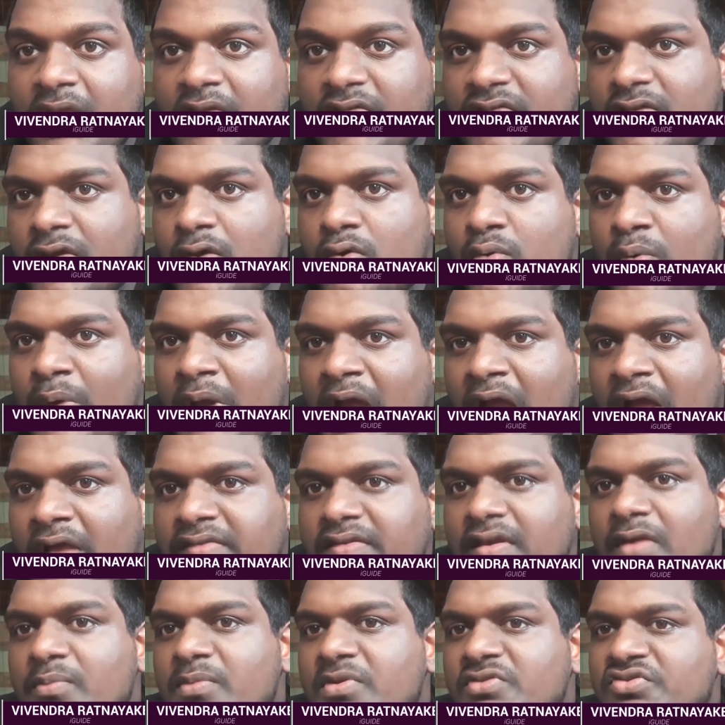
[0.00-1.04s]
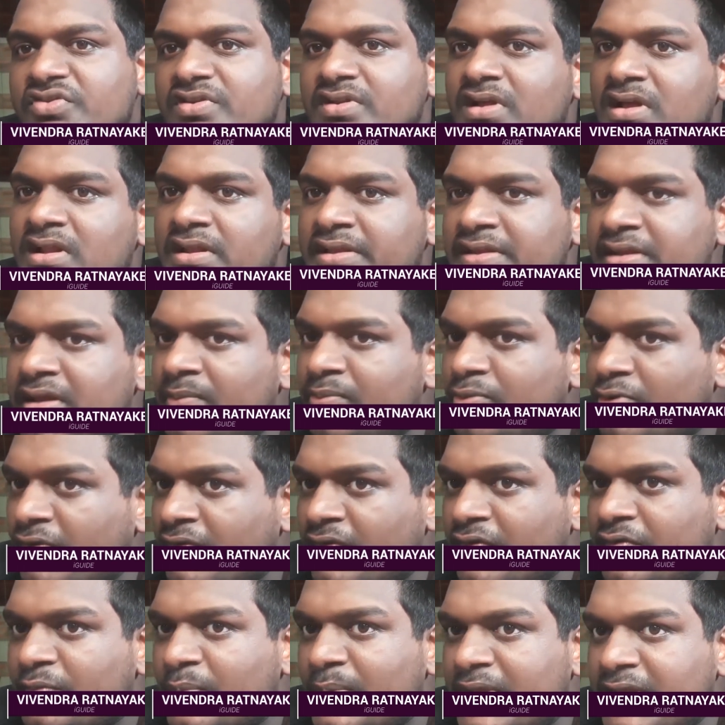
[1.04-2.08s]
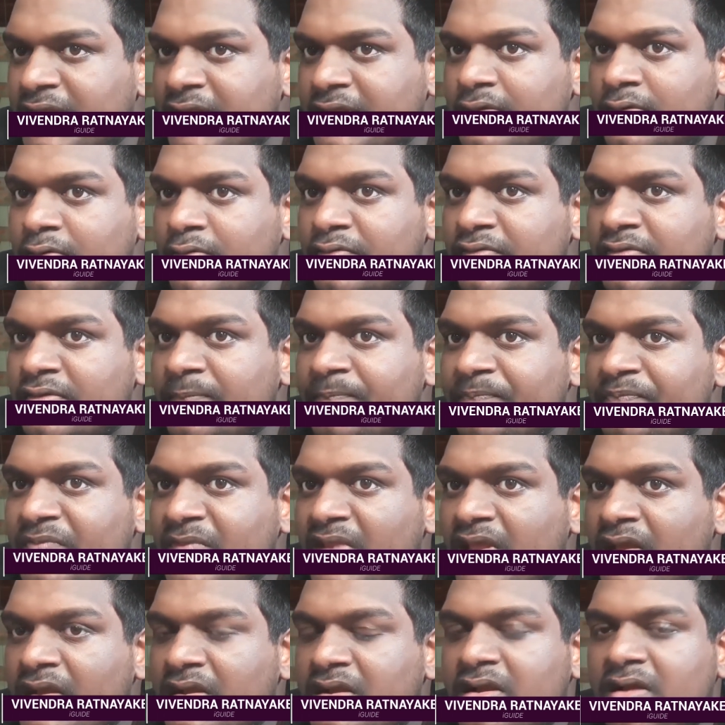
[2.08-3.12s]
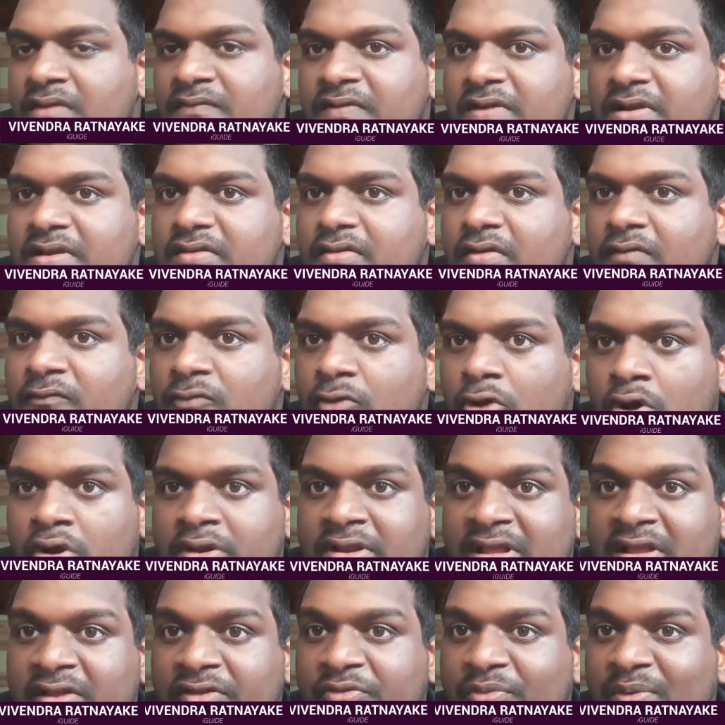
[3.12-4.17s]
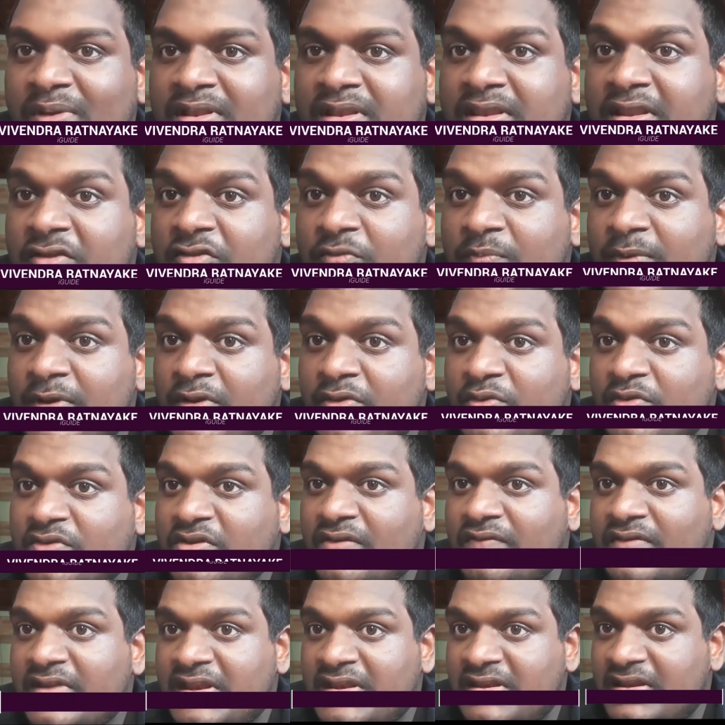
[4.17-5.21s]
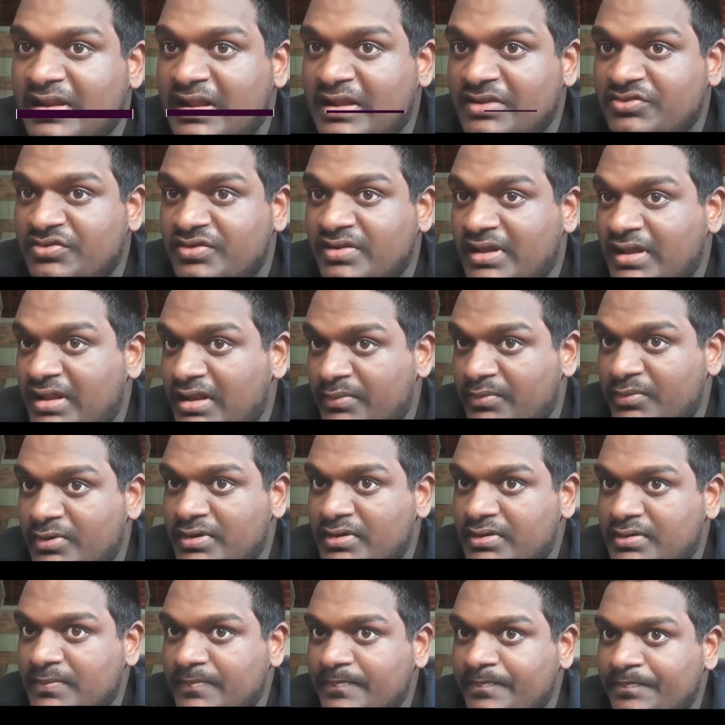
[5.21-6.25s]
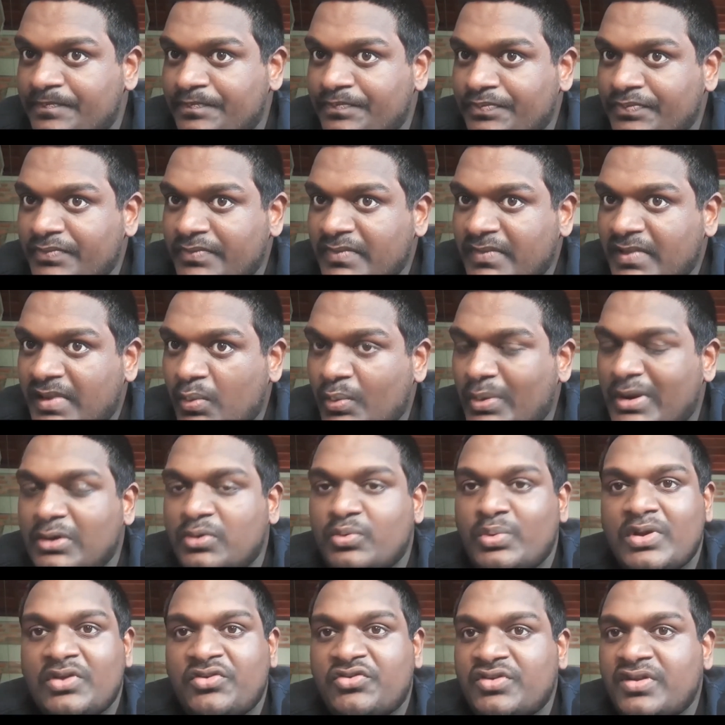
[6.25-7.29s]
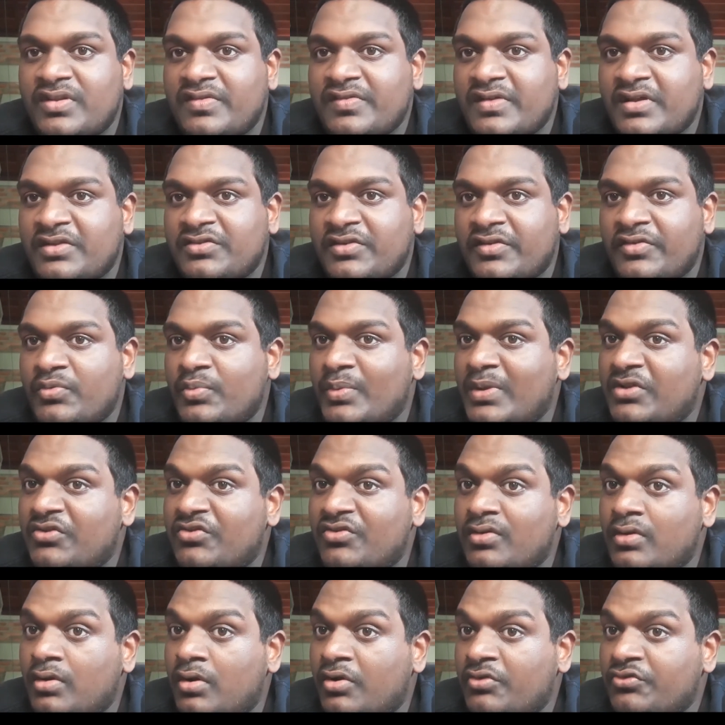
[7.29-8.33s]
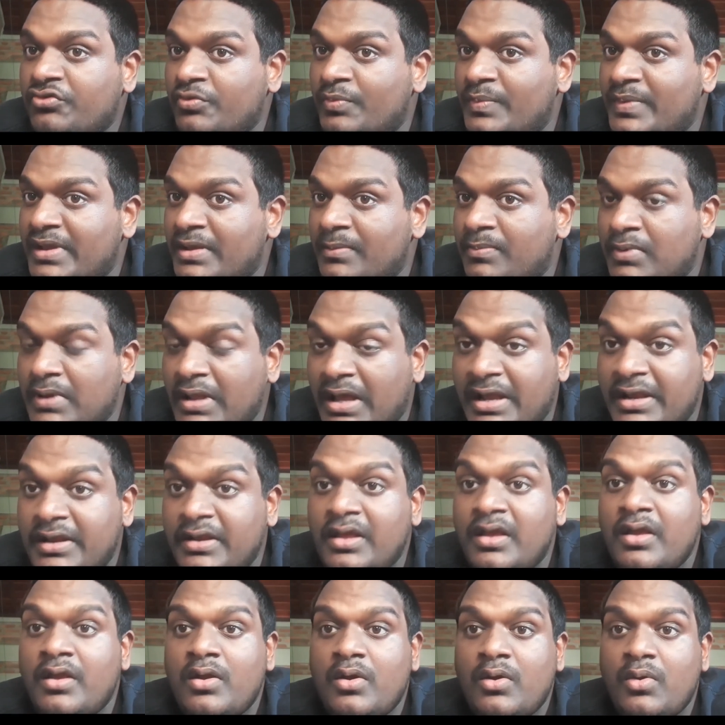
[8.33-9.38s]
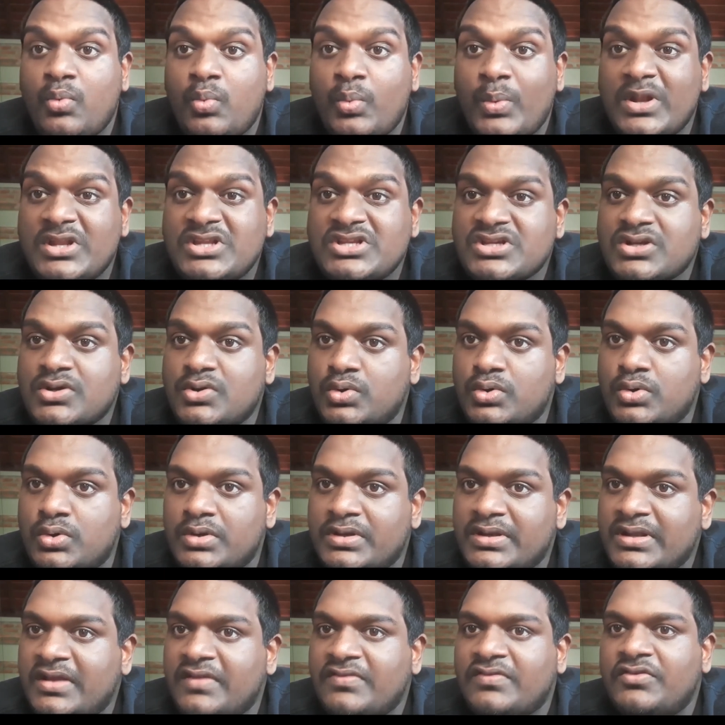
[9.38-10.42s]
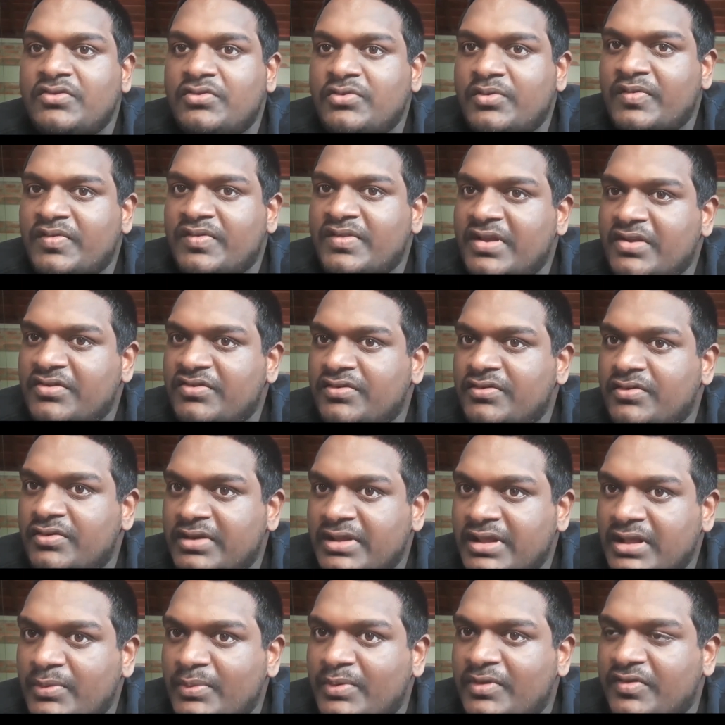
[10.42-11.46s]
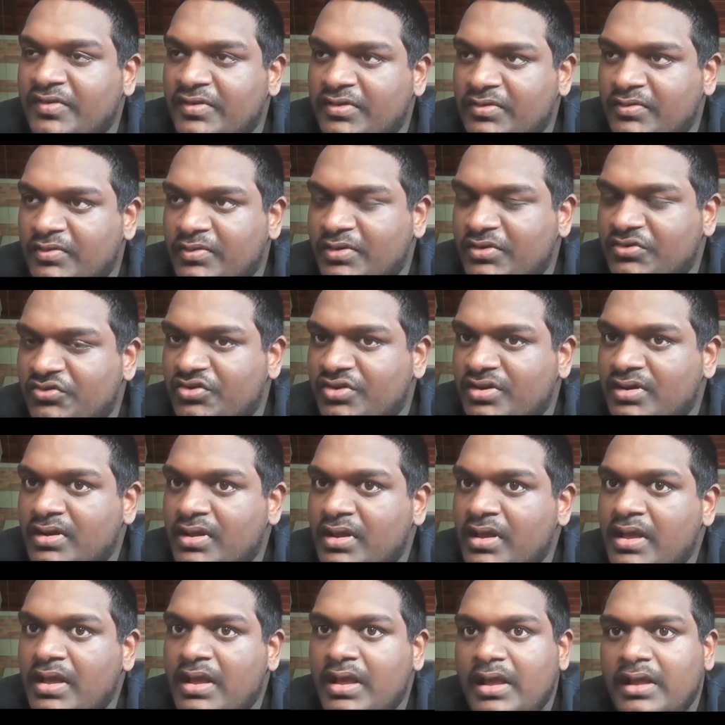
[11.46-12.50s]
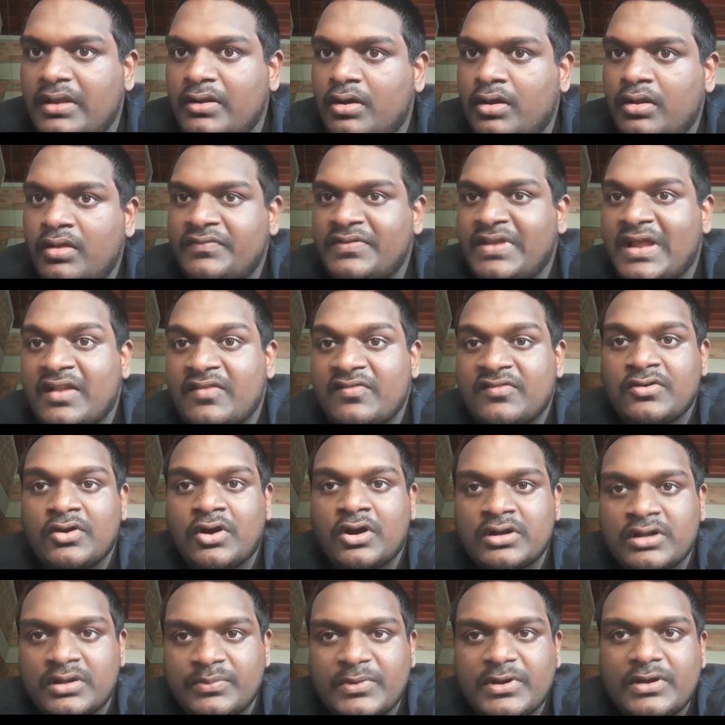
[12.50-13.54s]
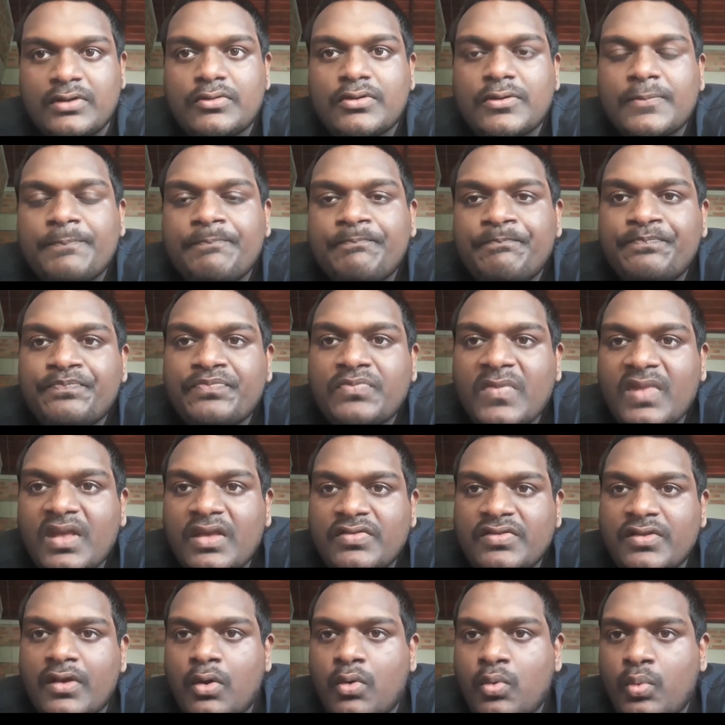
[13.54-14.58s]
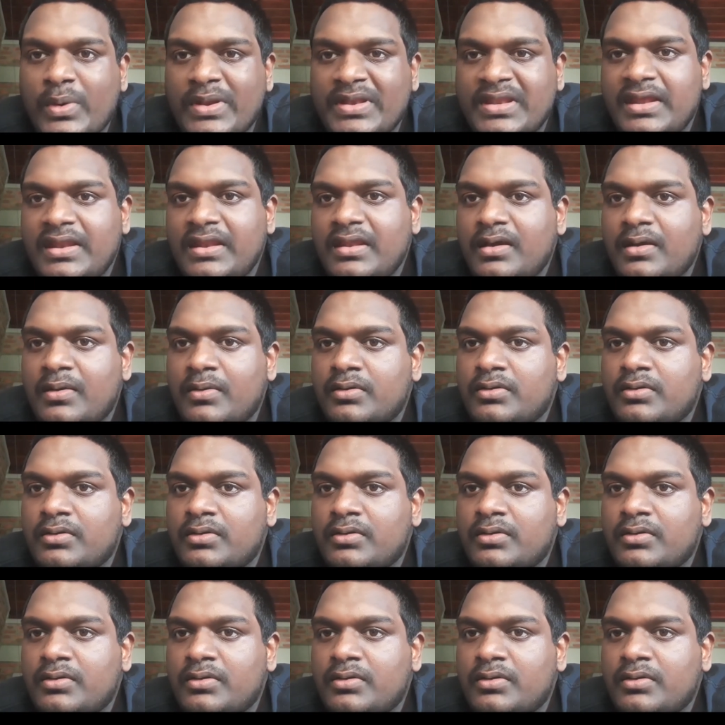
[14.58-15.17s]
So, as I mentioned earlier in our previous videos, Conflicts of Law deals with disputes which have an international element. When questions such as which law should be applied, which court has a jurisdiction to deal with the situation, and all of that's talked about. So, we did